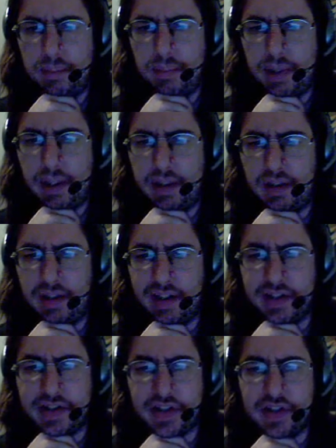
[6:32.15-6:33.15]

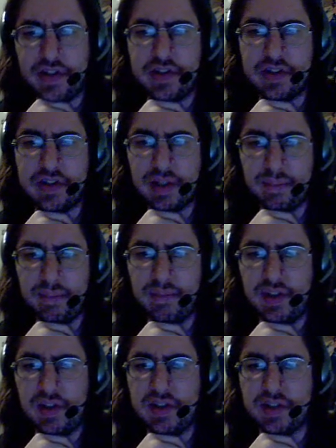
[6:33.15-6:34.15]
But so there's some
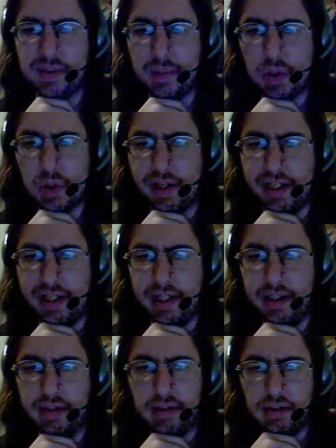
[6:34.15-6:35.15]
gore in
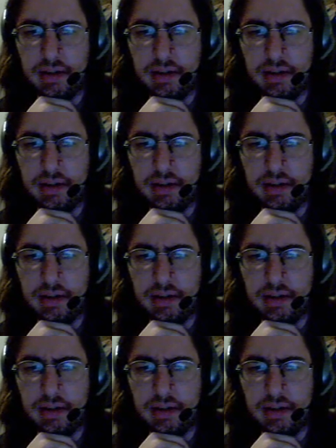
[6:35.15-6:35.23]
it,